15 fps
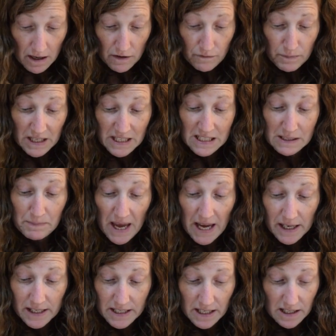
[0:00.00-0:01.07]
have
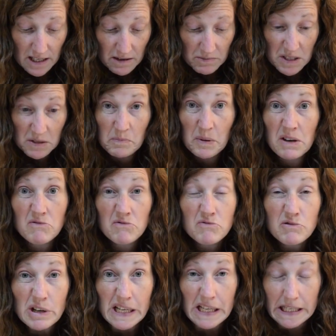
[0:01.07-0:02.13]
expected them to be
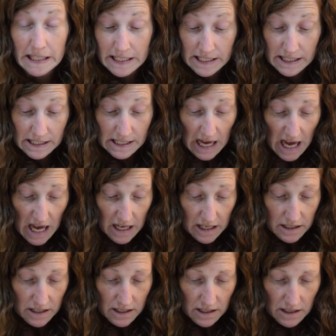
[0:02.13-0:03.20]
really
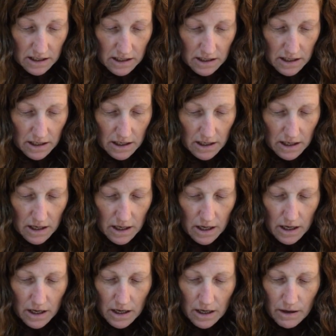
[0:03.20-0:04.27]
sad.
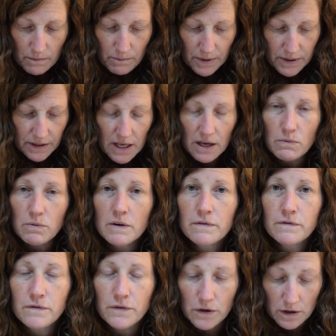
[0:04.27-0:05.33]
But they were
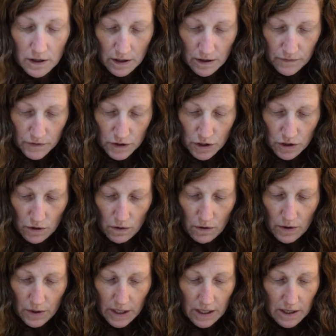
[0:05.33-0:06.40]
full of
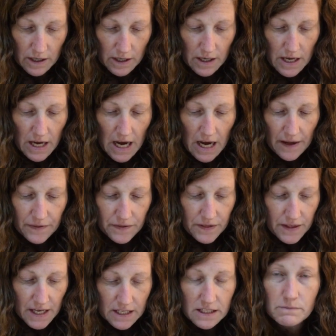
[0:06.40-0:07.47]
joy. And
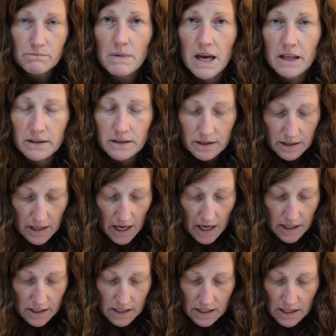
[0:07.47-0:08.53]
this meant
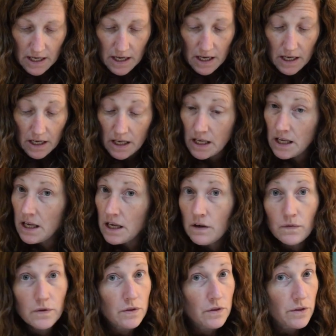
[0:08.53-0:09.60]
that,
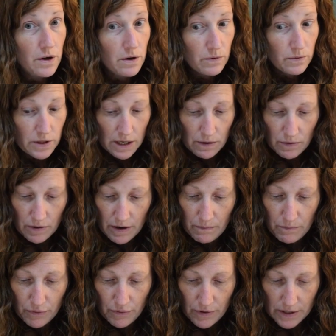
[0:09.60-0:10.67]
even though they were in
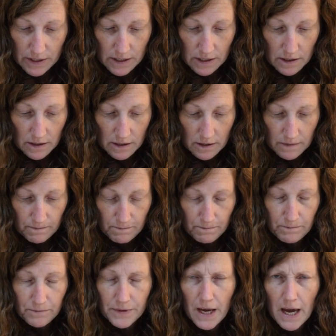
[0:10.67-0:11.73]
prison
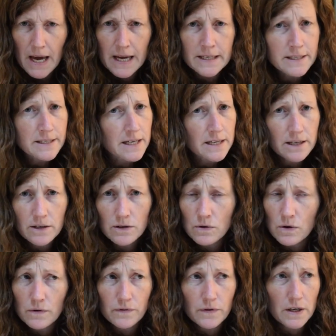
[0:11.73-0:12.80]
and in an
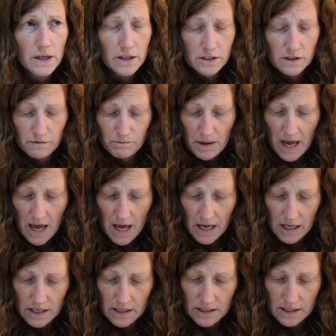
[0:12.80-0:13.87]
awful lot of
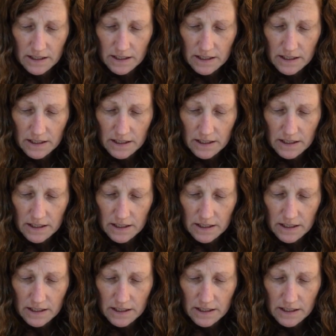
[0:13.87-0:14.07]
pain,